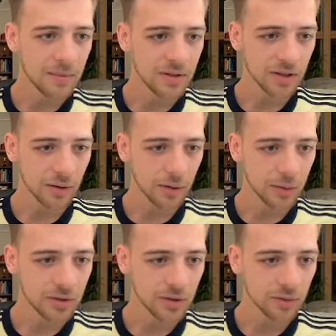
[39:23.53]
So
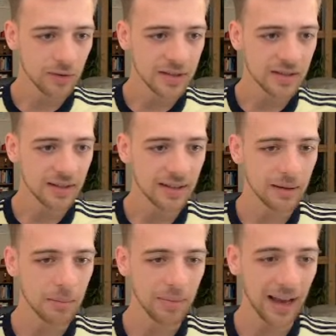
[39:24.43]
who has gone
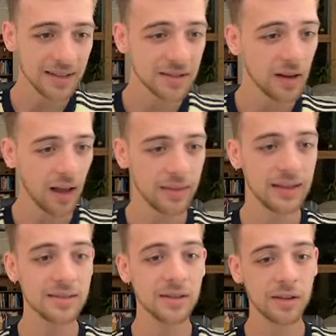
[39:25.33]
recently? Patterson, I
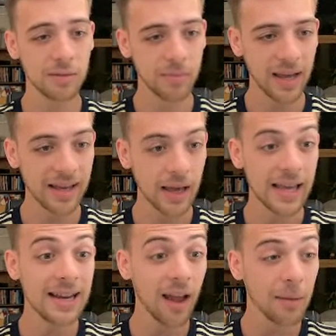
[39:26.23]
think, is a good pick.
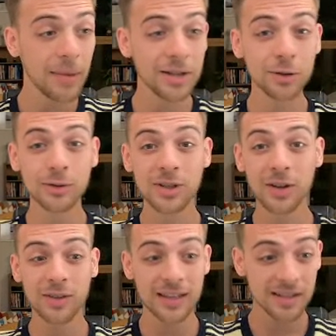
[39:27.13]
Eli Mitchell
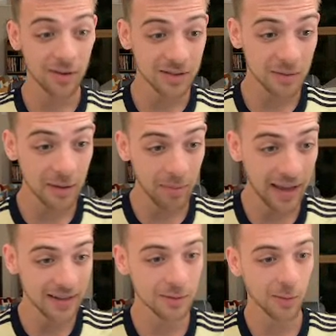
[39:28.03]
took this long to be
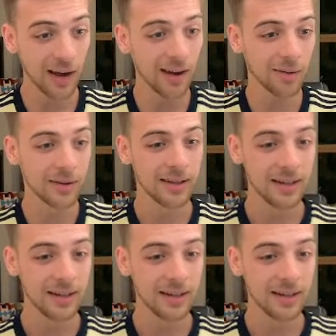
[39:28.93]
picked. Wow.